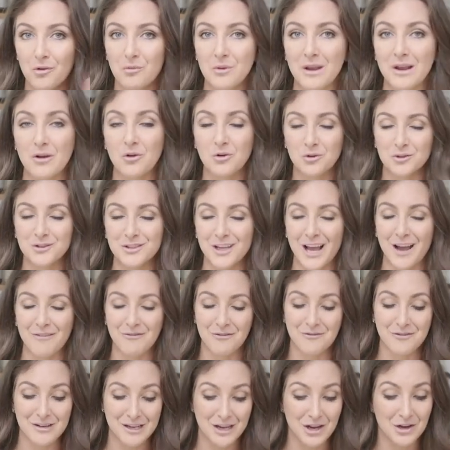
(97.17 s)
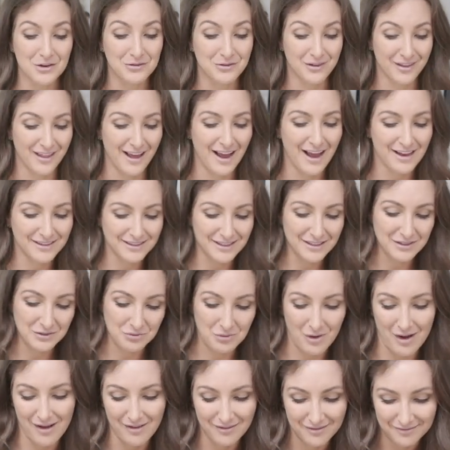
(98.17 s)
we also have a video for that as
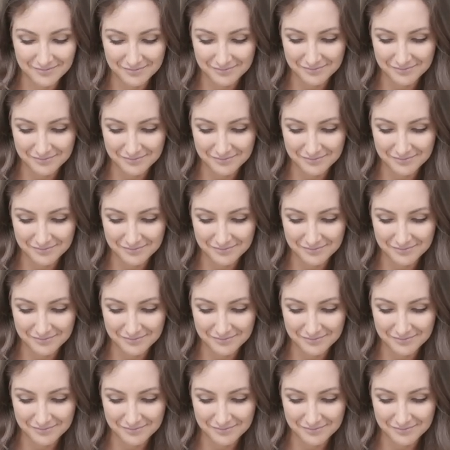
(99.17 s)
well.